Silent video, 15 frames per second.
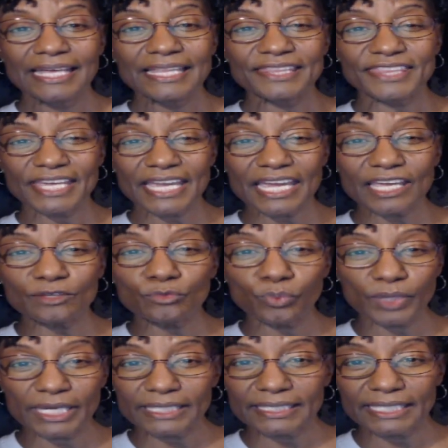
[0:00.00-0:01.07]
Then
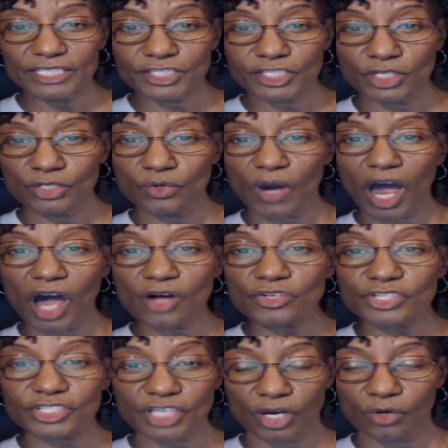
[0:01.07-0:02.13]
went into
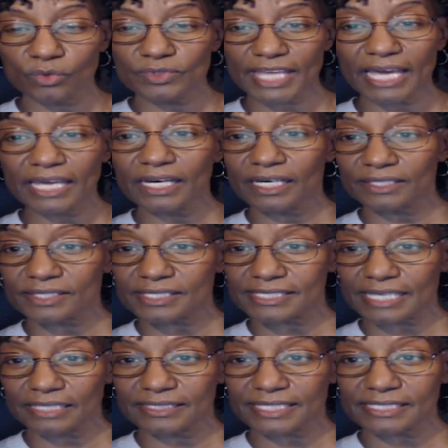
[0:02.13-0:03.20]
also that other
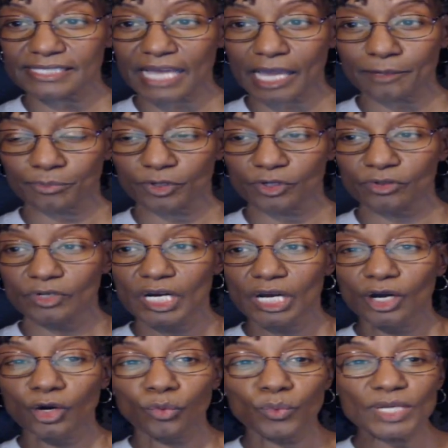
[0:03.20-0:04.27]
disciple,
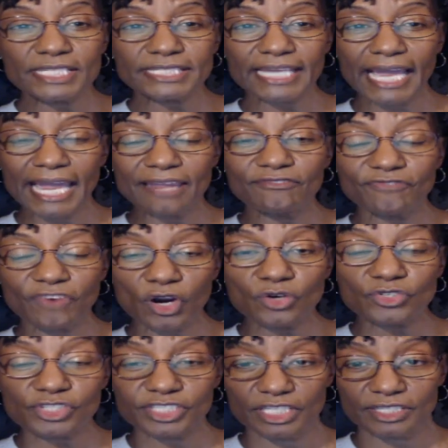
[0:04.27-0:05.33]
which came
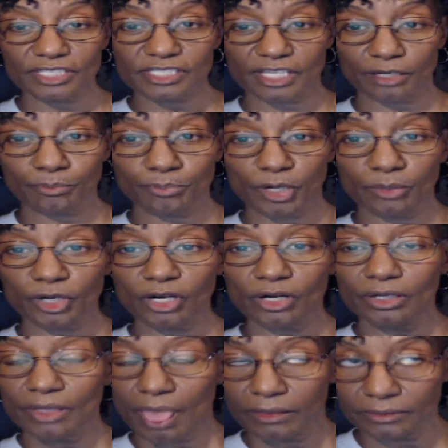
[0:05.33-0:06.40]
first to the
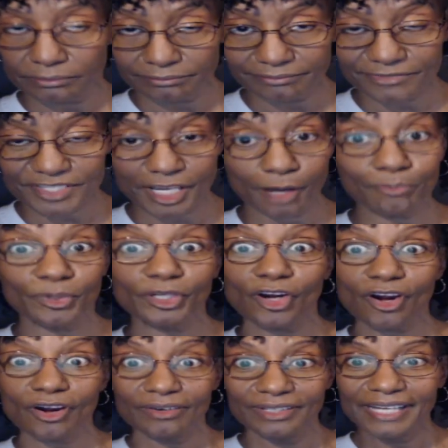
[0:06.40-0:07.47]
sepulchre, the
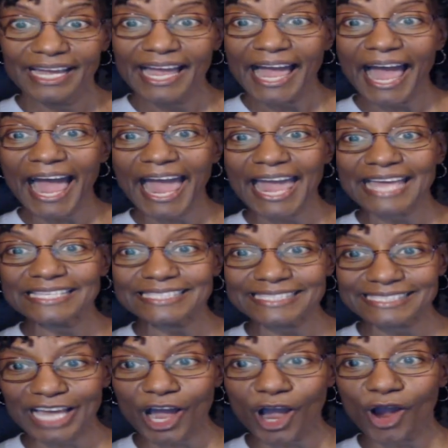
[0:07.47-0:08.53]
sepulchre and
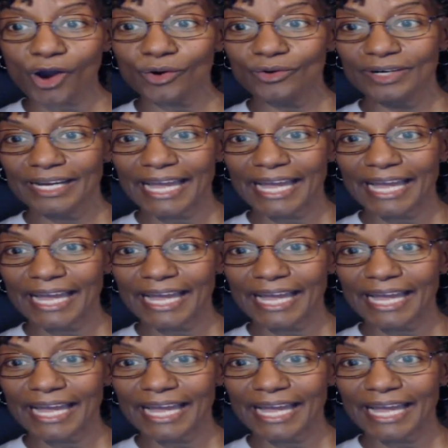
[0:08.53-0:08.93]
saw